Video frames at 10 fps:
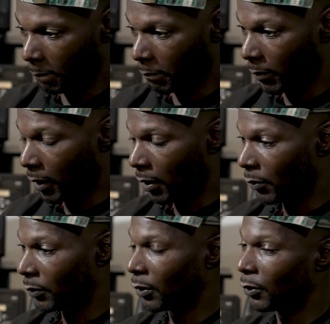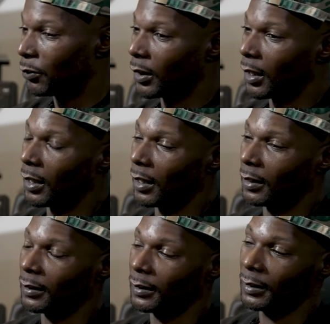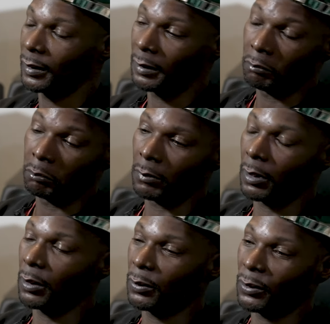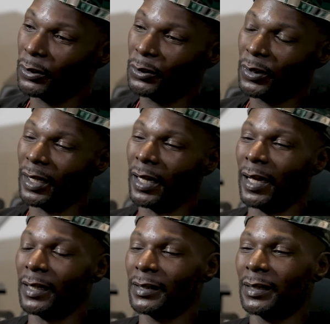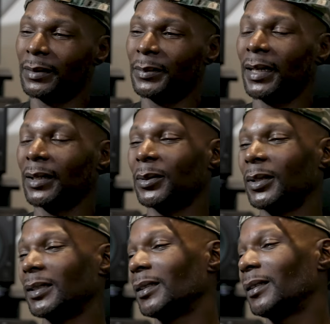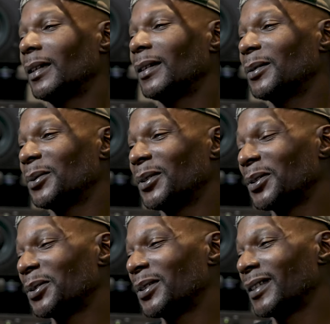I don't know, you gotta ask him that question. I don't know.